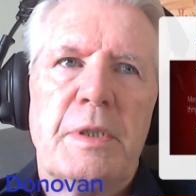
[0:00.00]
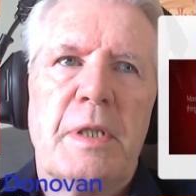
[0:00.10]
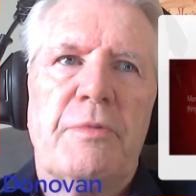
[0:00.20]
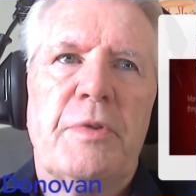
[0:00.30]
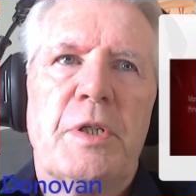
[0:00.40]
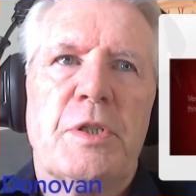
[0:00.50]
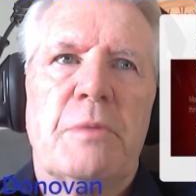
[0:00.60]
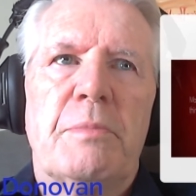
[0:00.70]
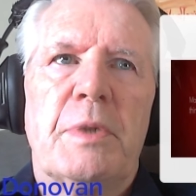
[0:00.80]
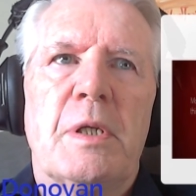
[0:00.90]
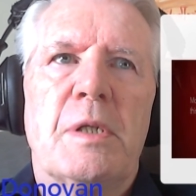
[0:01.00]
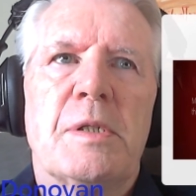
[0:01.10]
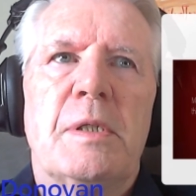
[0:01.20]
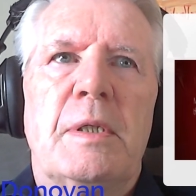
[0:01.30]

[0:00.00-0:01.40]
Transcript: definition, because